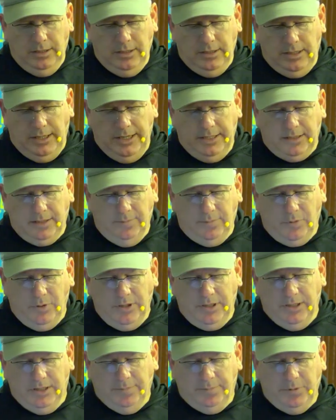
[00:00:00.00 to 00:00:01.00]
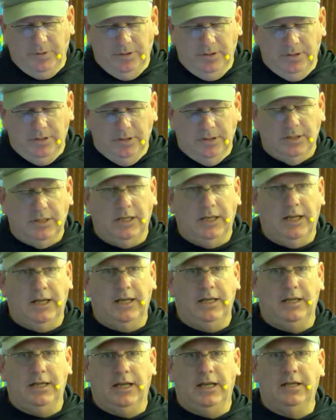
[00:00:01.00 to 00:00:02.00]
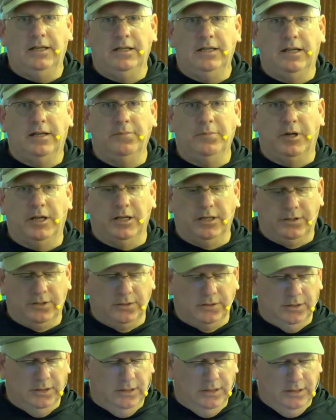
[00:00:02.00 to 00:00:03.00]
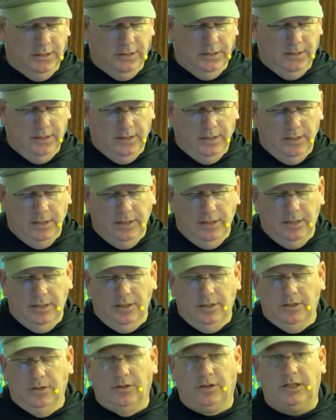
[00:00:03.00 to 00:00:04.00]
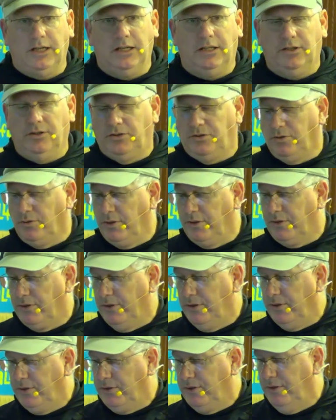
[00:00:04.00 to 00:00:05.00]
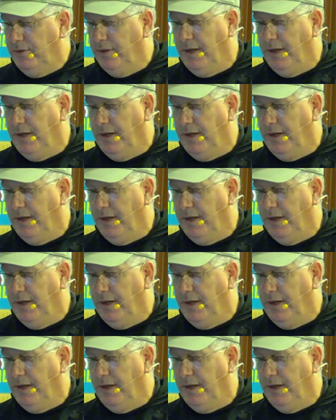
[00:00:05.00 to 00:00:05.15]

I can bring up a NDI monitor, look at the sources.